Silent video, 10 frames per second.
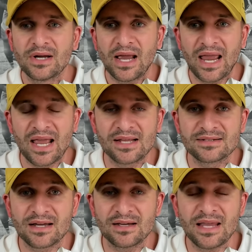And
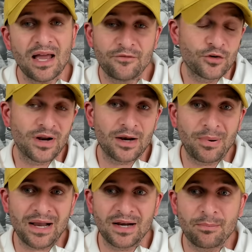yeah, if you're not a
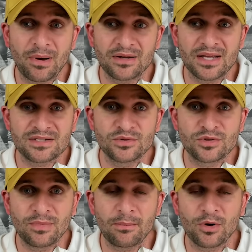Pack-A-Day Podcast YouTube
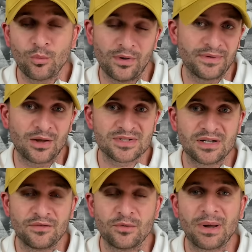member, well, now's an
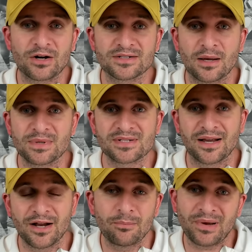even better time to
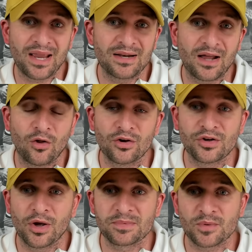sign up, and I'll hook
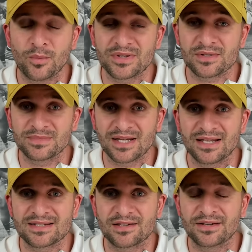you up with some
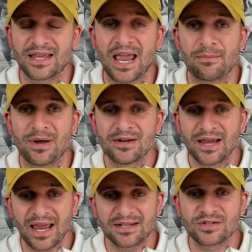tickets to the game
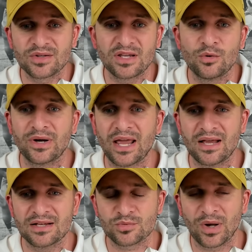and to the Q&A
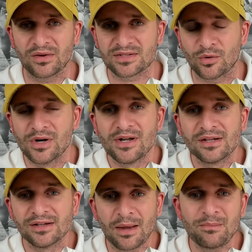as well. So
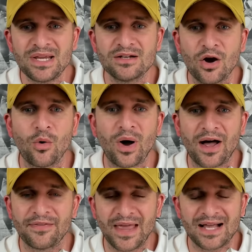let me know
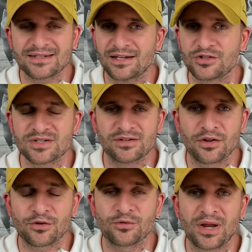on that, and just
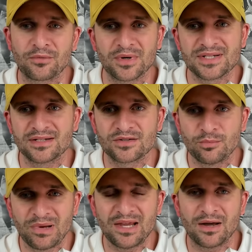another great reason to
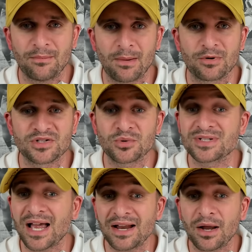be a member. So
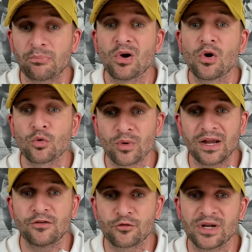sign up
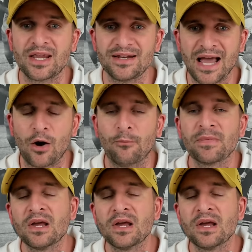right freaking now.